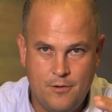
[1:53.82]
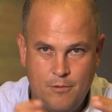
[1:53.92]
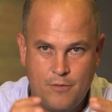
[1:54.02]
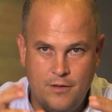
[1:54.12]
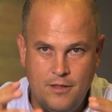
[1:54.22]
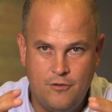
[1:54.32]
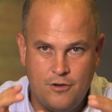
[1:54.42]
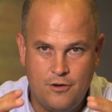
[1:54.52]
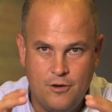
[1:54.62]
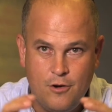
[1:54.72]
with
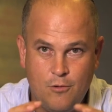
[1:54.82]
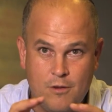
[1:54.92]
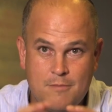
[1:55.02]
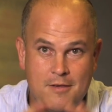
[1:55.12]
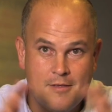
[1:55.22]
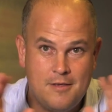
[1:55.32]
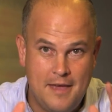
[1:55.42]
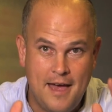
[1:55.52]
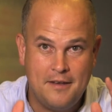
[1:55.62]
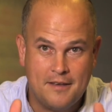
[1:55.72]
religion was
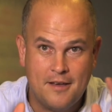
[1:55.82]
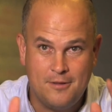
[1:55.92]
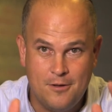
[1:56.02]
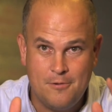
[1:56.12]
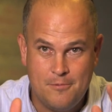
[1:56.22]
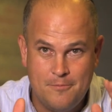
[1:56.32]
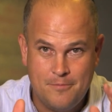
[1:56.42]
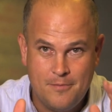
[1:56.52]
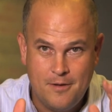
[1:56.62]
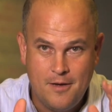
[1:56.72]
messianic glue.
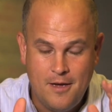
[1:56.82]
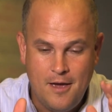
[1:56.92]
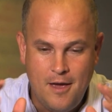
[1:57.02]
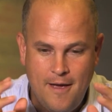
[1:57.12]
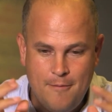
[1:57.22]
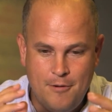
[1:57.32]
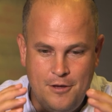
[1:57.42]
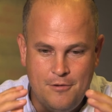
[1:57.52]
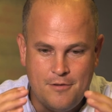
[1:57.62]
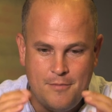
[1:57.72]
And when you
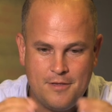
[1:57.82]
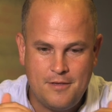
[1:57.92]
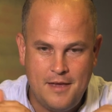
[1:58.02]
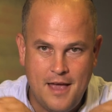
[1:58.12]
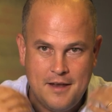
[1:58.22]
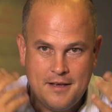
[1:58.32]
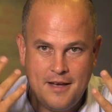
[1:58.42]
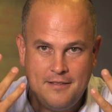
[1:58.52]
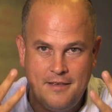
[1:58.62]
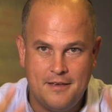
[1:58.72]
use a messianic
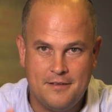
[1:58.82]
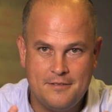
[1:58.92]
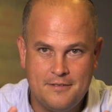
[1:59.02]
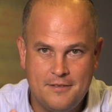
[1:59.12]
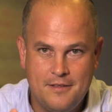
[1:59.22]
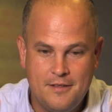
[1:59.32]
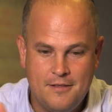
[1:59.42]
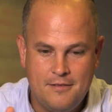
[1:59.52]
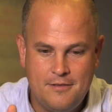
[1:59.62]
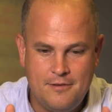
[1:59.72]
idea,
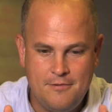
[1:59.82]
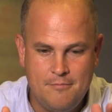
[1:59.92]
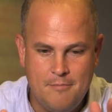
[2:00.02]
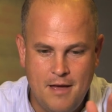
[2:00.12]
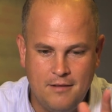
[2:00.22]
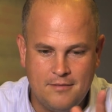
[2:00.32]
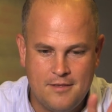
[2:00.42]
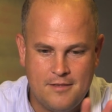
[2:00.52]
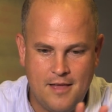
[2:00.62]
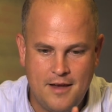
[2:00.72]
to melt
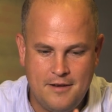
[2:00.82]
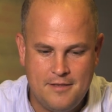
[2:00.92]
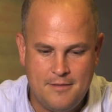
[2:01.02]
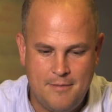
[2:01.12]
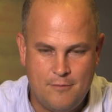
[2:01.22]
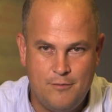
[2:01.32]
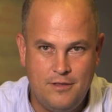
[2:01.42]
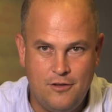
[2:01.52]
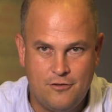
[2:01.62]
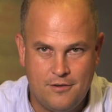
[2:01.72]
Zionism and
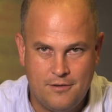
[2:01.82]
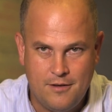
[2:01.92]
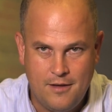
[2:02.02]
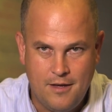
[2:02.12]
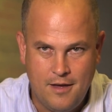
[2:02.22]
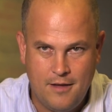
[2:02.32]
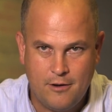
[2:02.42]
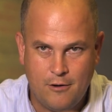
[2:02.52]
religion and to